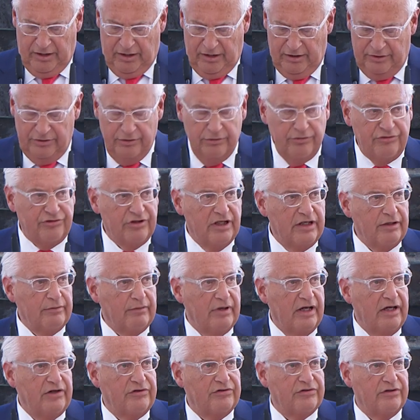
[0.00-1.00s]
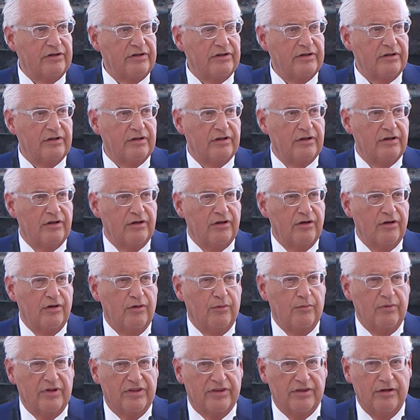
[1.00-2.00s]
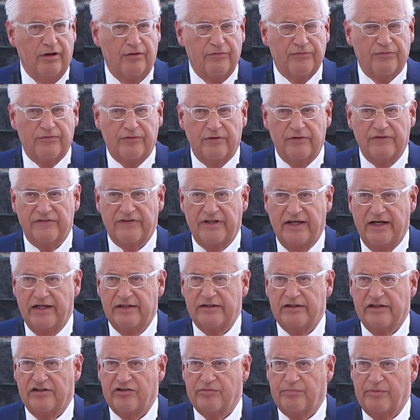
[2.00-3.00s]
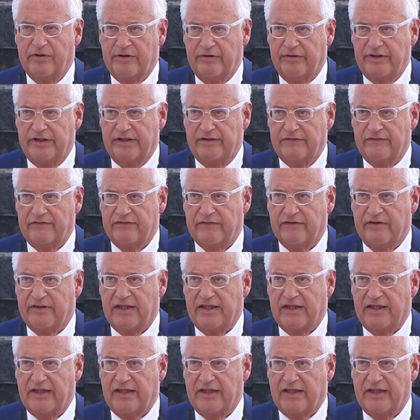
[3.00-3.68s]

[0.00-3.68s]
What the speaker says: A new generation with no firsthand experience,